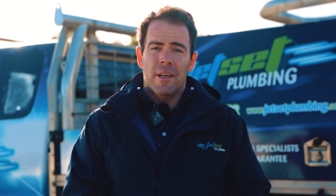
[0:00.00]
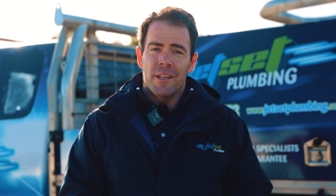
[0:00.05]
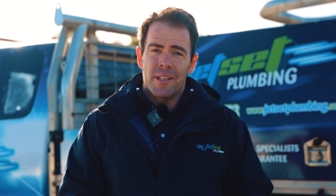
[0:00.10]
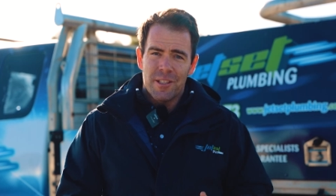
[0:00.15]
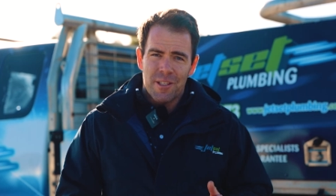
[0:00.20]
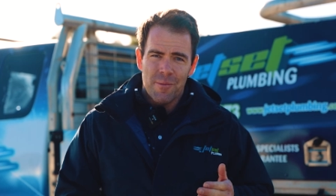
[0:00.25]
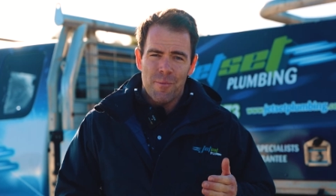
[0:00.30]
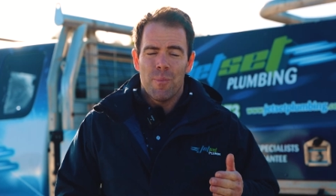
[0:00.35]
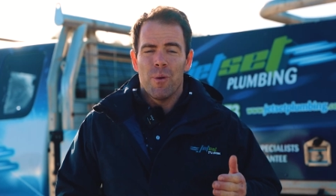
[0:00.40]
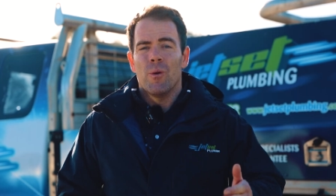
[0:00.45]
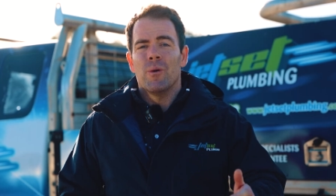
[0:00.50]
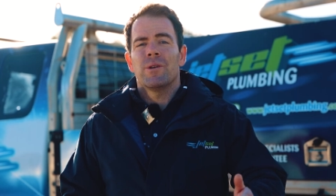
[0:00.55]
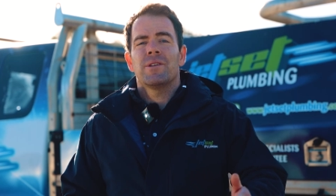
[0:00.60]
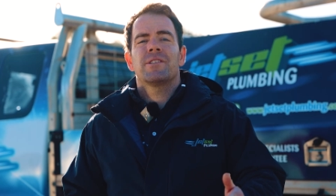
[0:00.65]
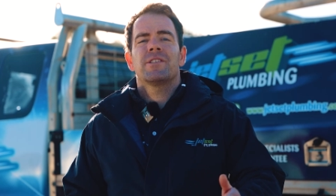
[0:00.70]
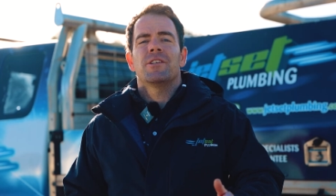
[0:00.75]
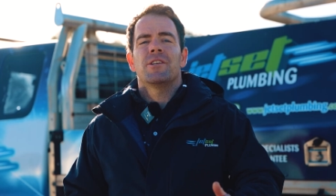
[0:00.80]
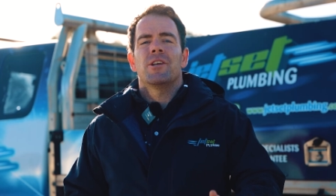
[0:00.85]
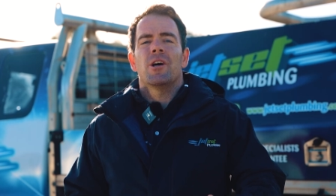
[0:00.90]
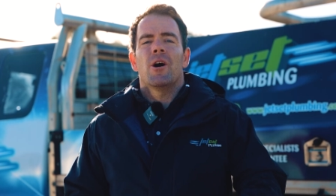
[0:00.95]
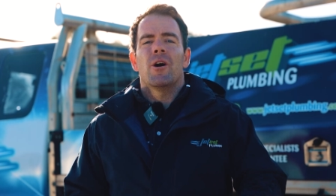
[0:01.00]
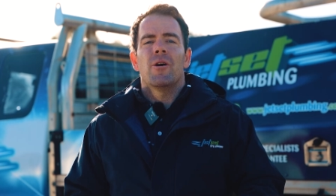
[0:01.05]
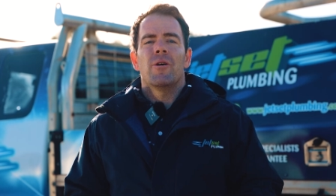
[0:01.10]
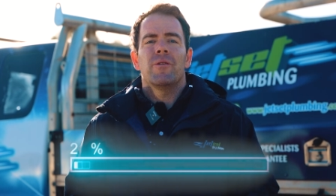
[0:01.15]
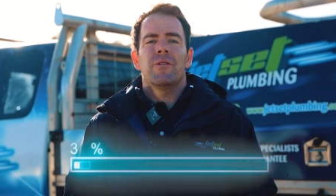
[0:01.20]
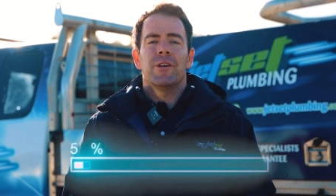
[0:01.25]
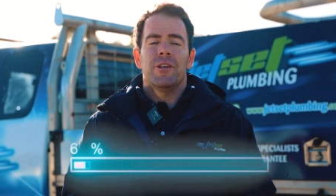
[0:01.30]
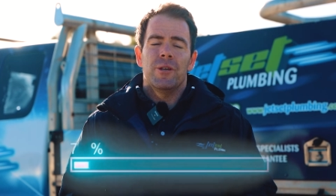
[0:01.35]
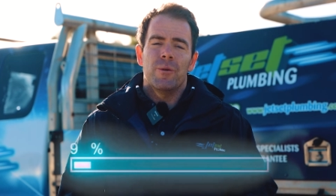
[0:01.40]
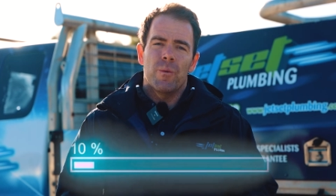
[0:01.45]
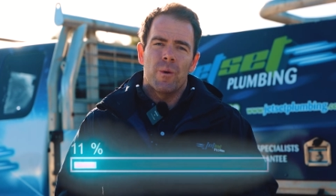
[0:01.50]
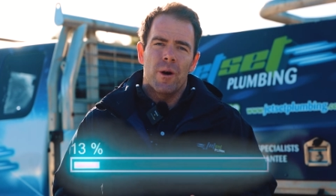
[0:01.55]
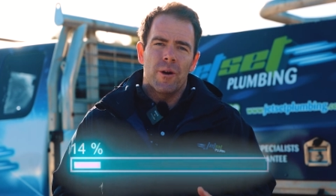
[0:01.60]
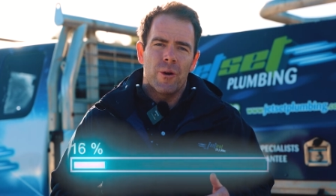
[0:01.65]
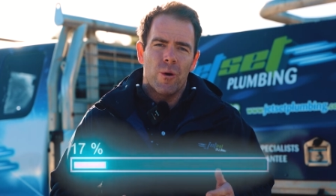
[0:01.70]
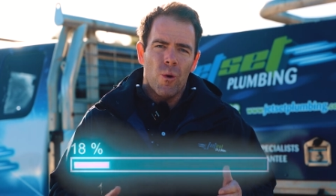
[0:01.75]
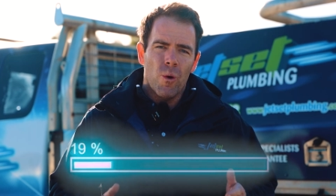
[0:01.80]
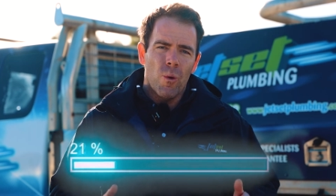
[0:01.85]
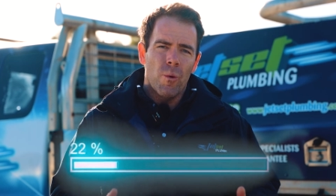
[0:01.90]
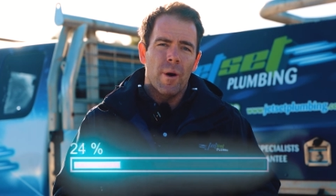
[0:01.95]
It is important to know that you
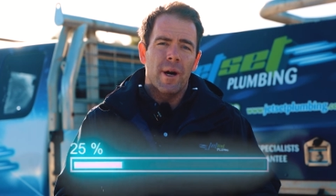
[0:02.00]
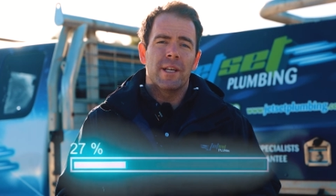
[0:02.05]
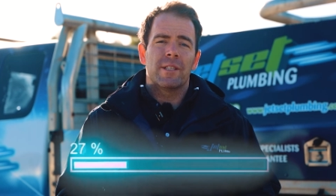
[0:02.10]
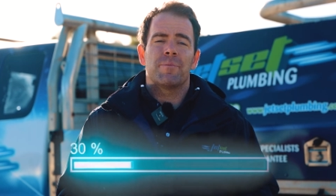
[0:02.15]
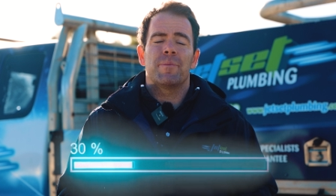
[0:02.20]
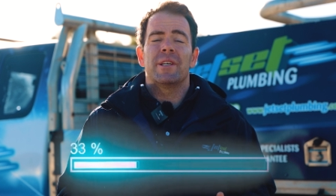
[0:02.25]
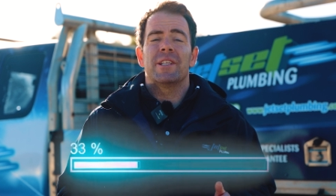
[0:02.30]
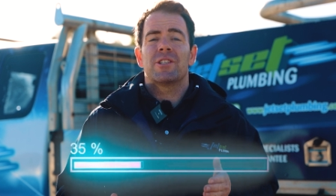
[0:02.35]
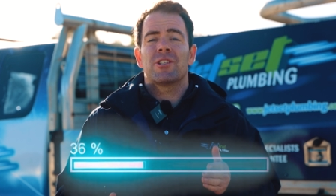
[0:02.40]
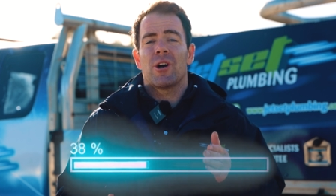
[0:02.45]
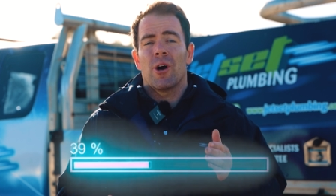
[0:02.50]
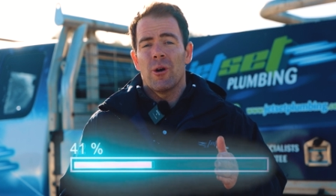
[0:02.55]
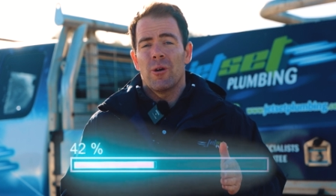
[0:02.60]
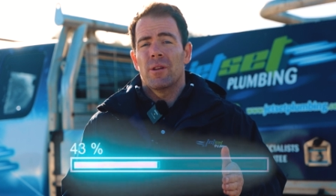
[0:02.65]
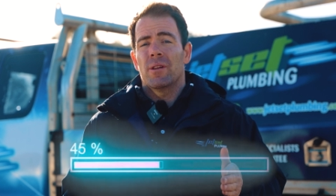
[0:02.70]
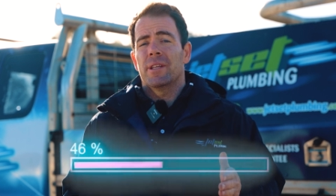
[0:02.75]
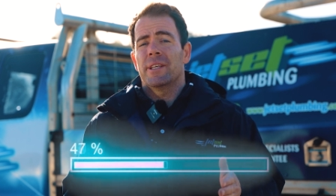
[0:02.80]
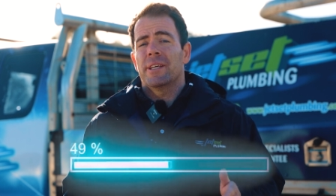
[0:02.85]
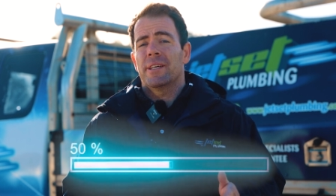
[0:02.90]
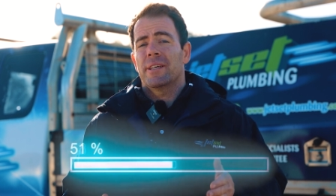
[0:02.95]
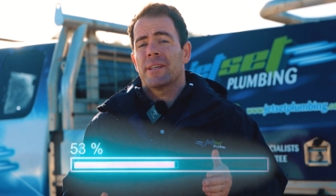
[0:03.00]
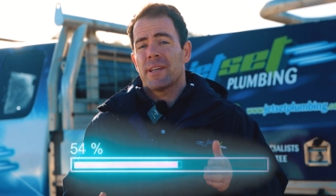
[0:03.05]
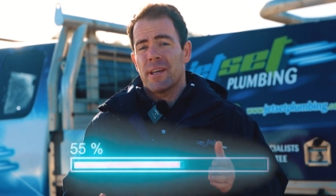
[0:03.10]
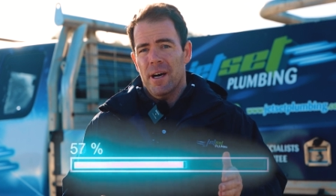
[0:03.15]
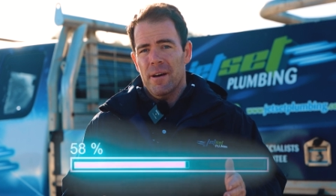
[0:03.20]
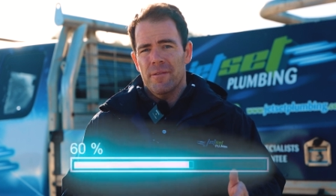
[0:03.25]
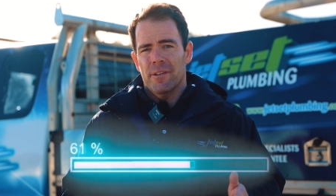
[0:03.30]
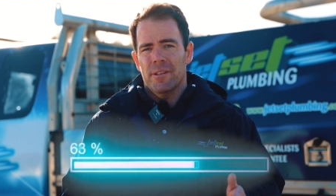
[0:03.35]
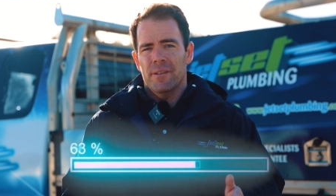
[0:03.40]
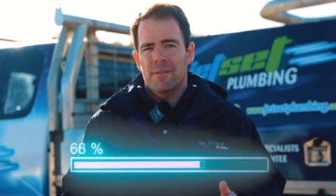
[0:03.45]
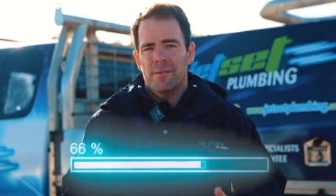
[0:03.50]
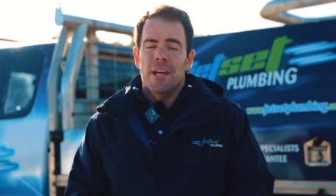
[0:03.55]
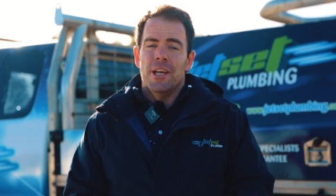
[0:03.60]
won't always be totally covered.